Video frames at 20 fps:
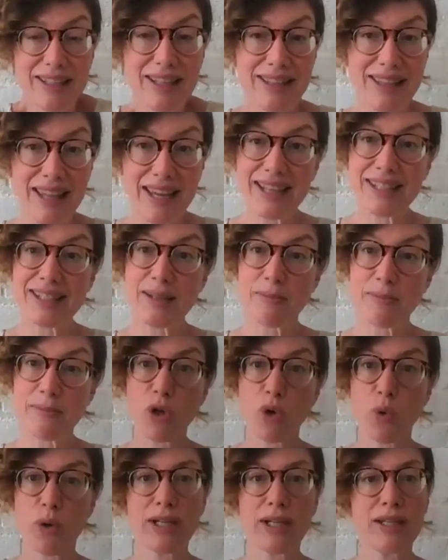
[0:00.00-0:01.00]
that they get some
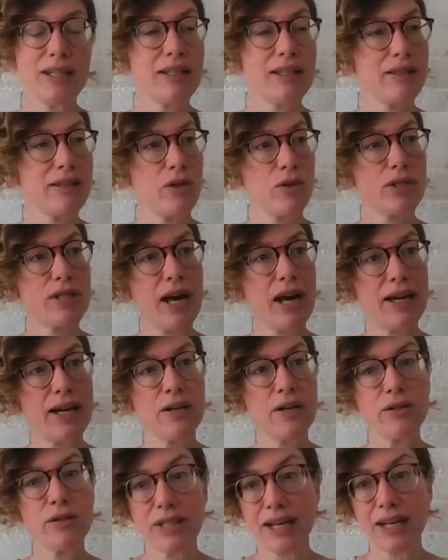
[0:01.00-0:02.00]
liquidity and they're
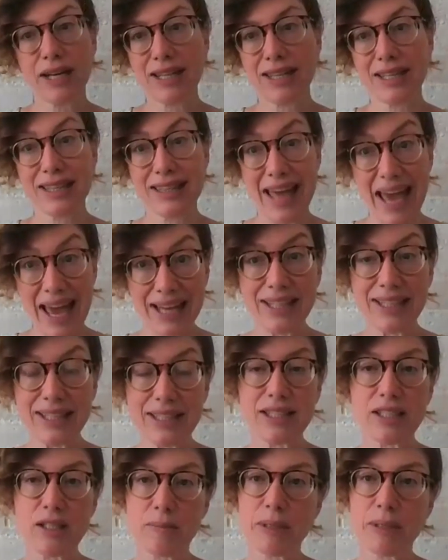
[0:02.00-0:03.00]
tired, then I think that
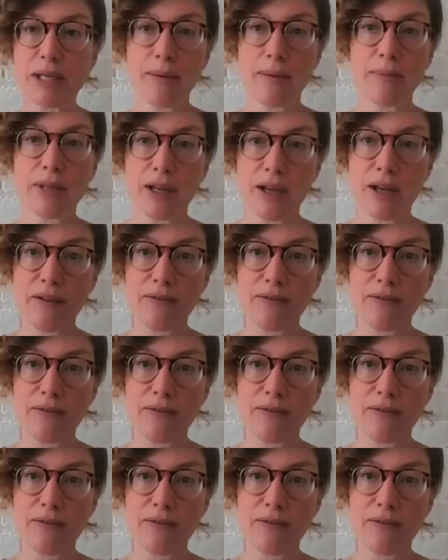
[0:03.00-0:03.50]
needs to become the